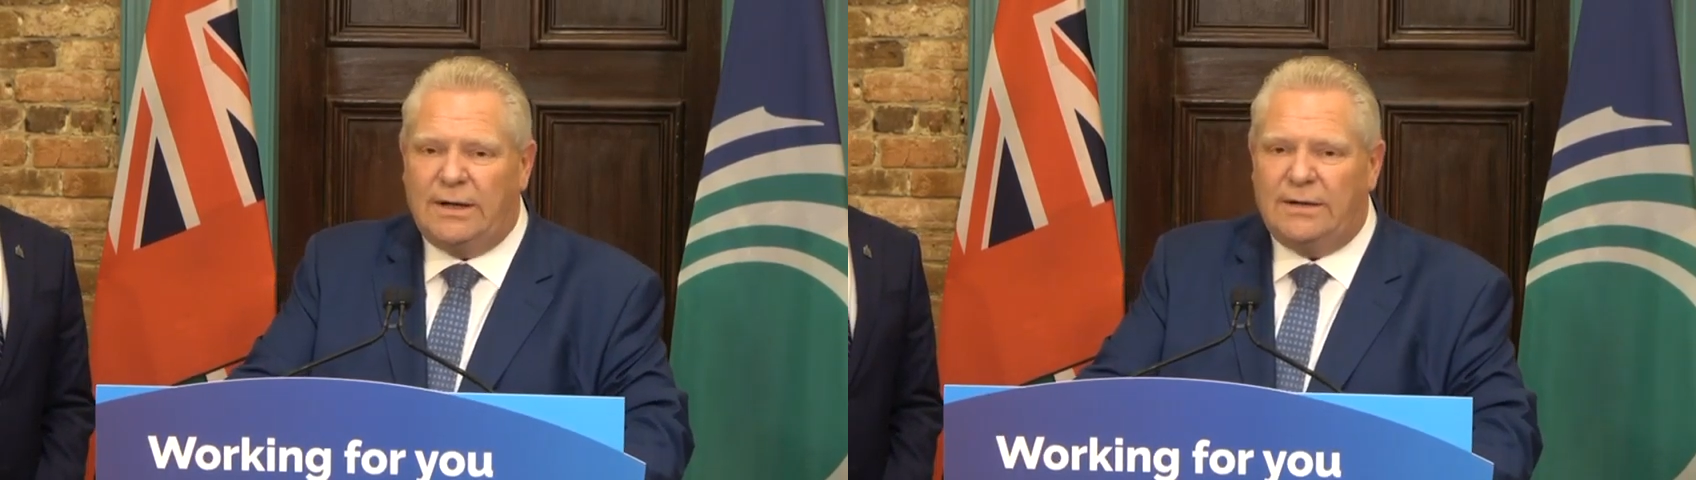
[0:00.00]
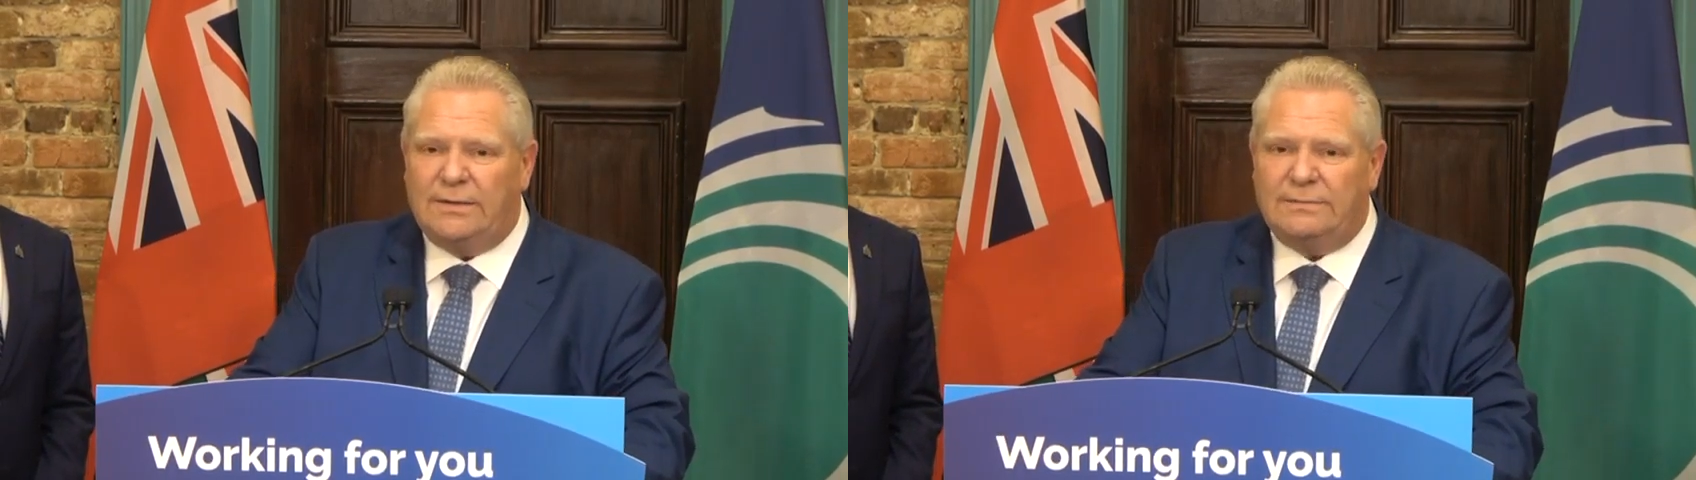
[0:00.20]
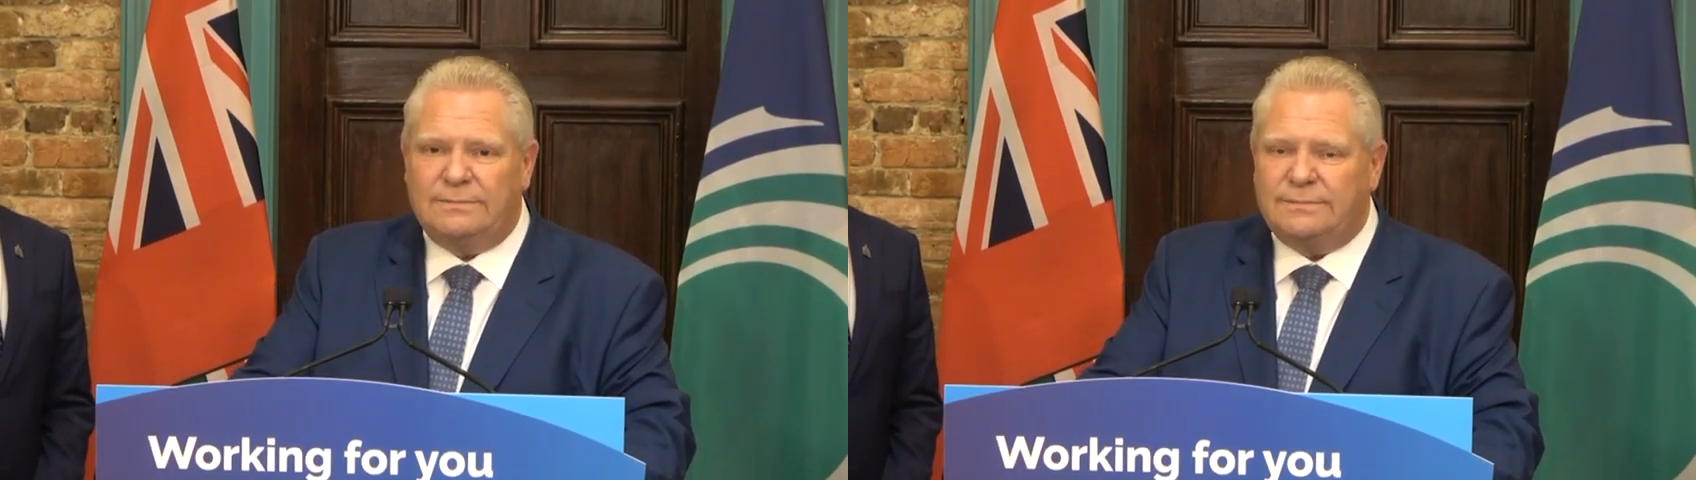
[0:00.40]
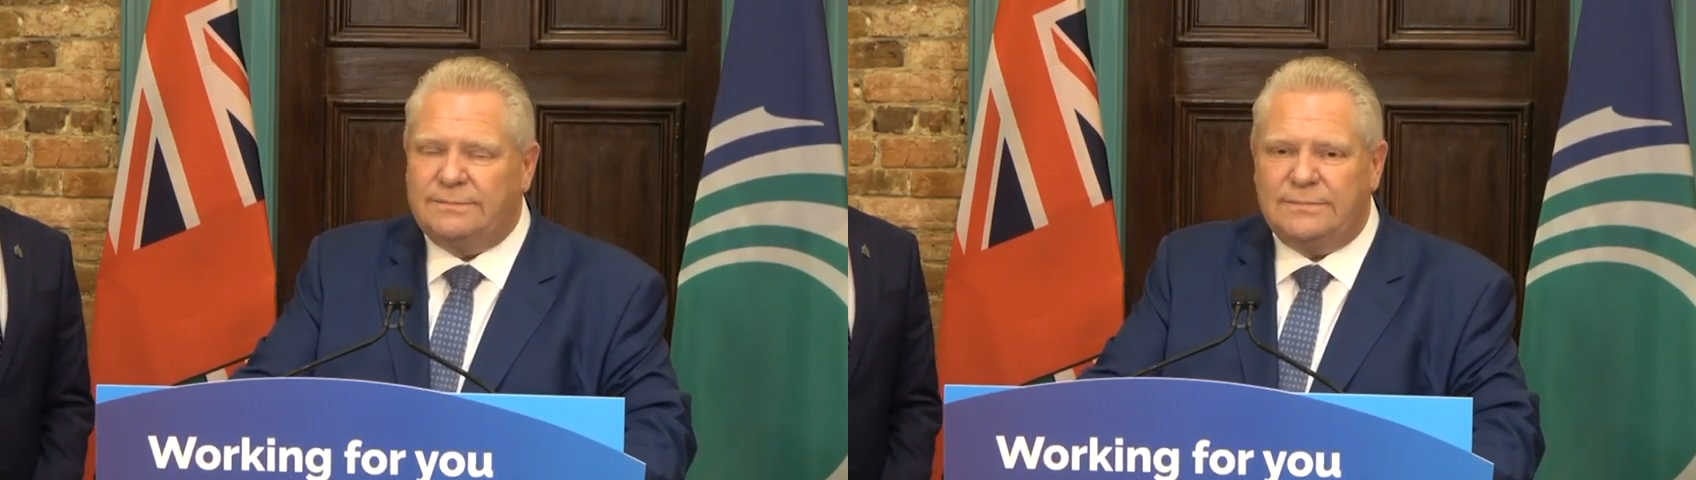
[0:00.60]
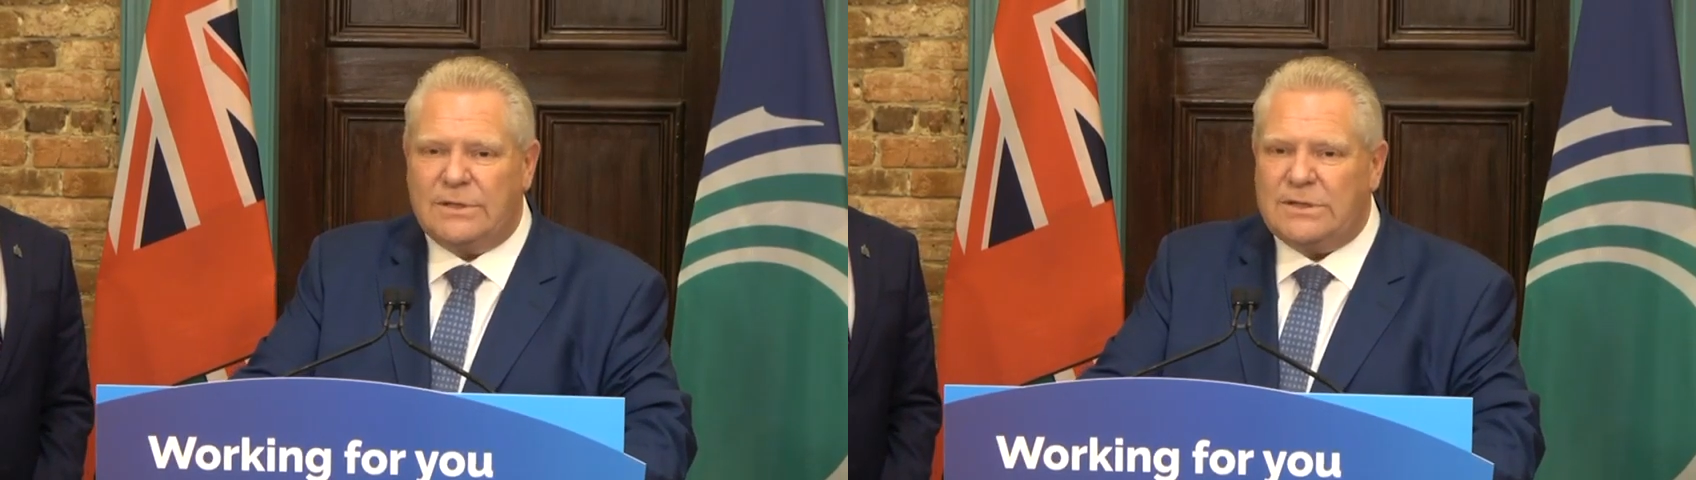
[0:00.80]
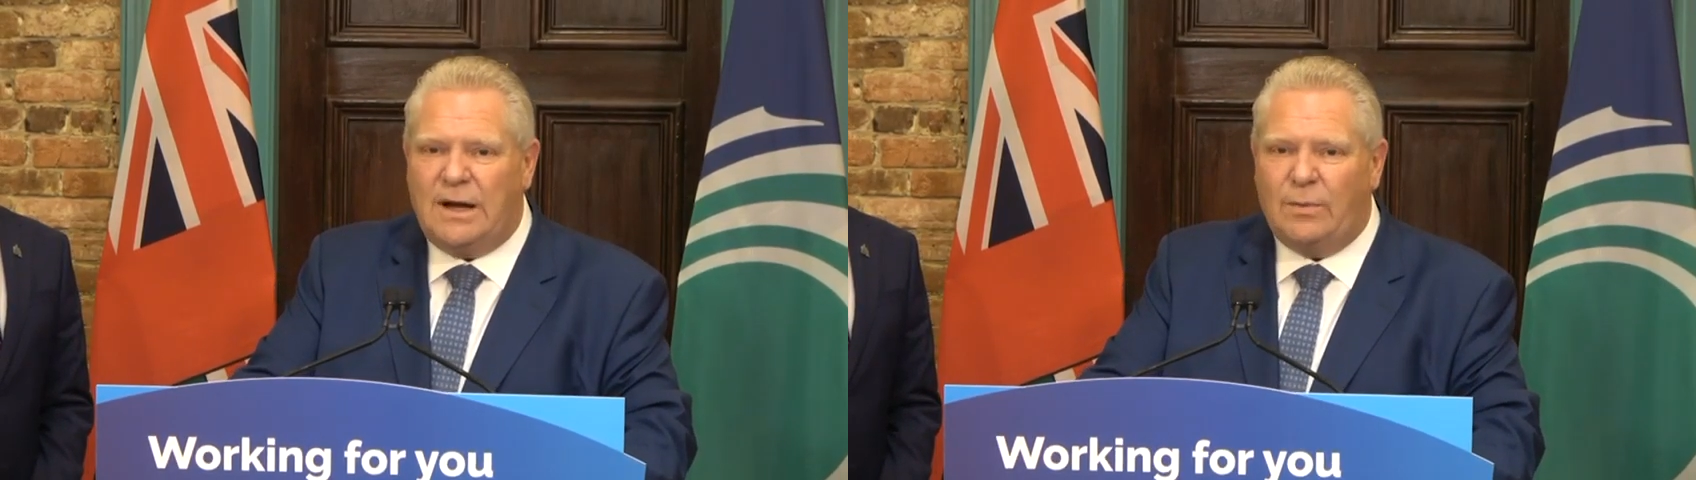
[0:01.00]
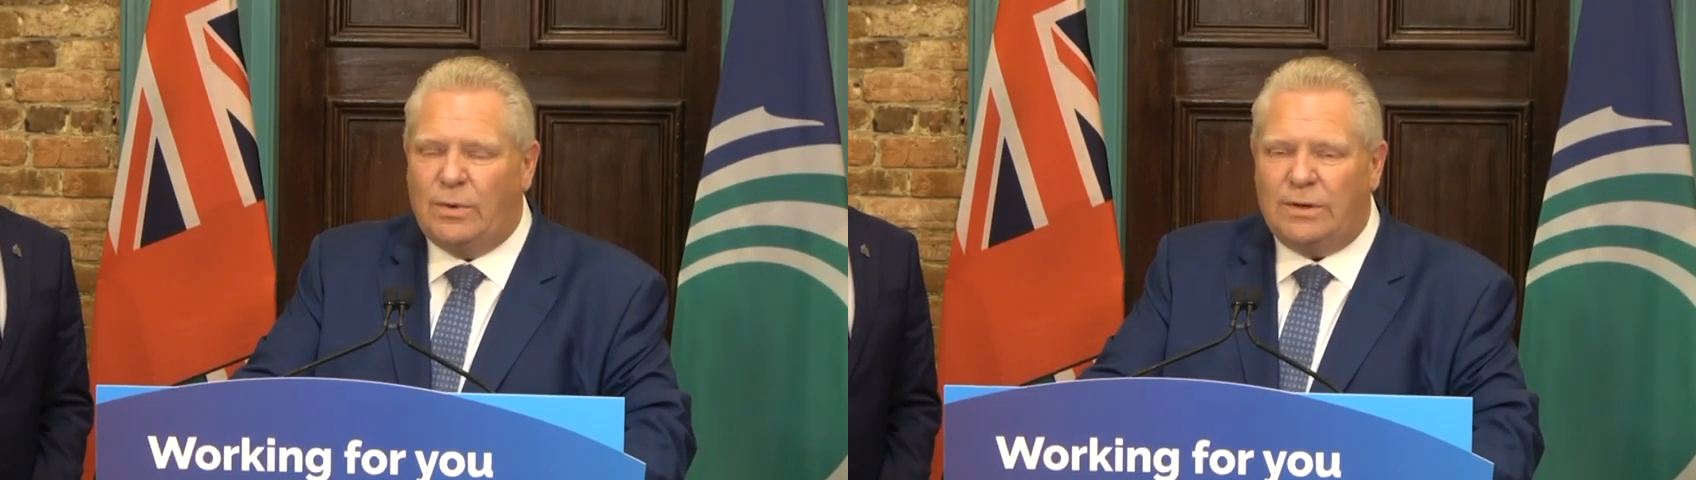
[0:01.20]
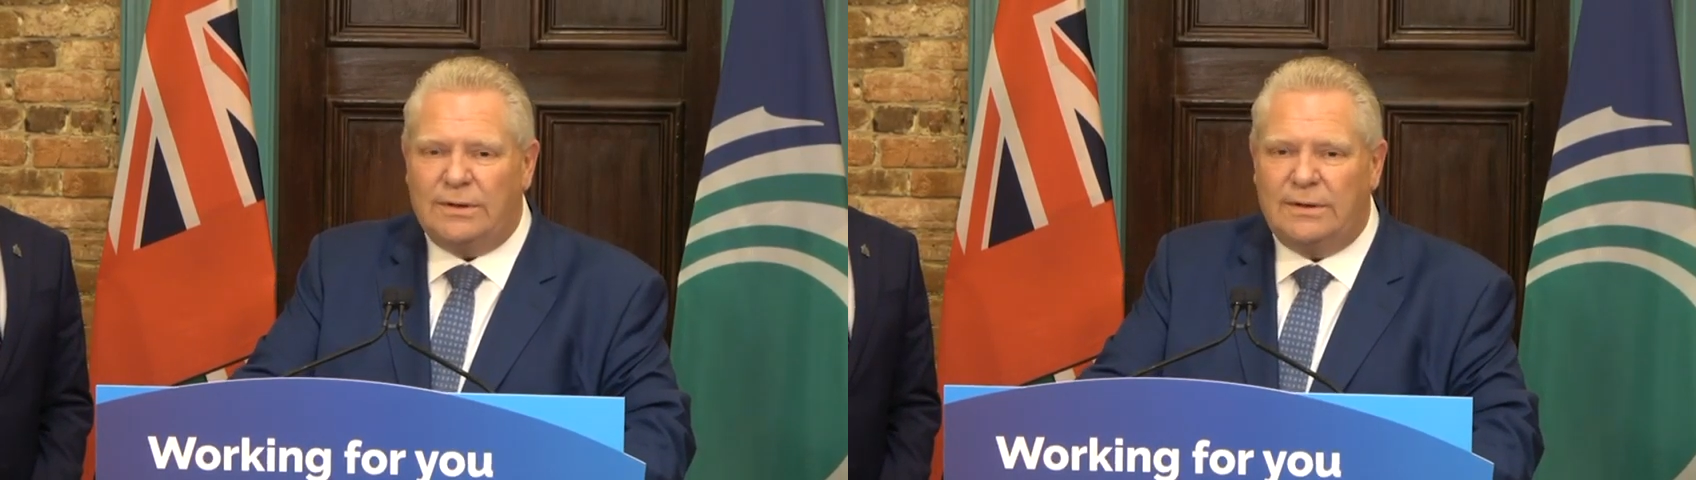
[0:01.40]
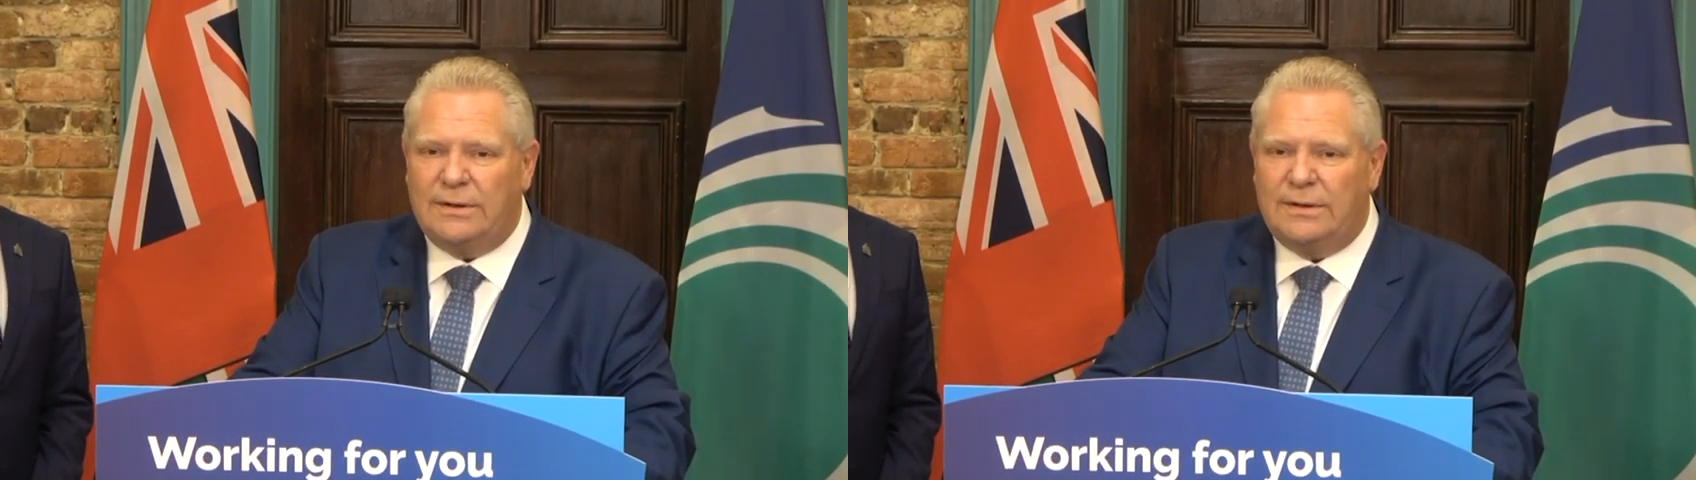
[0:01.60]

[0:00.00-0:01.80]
it. It's not working.